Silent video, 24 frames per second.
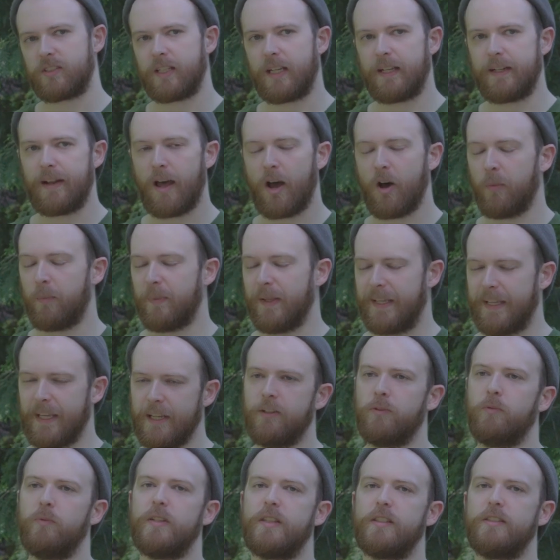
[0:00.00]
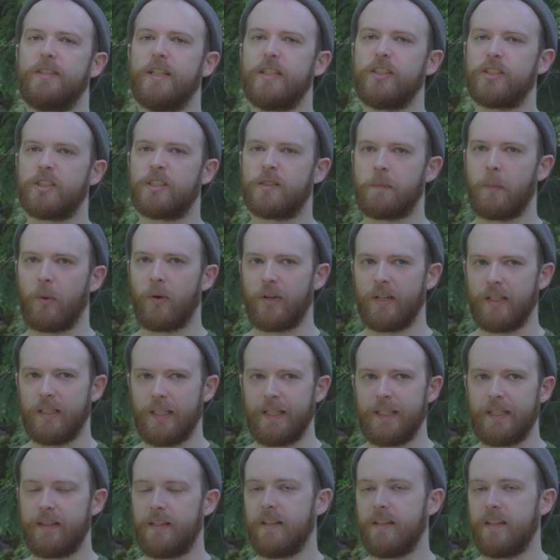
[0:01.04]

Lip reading: and I'll begin with just spoiling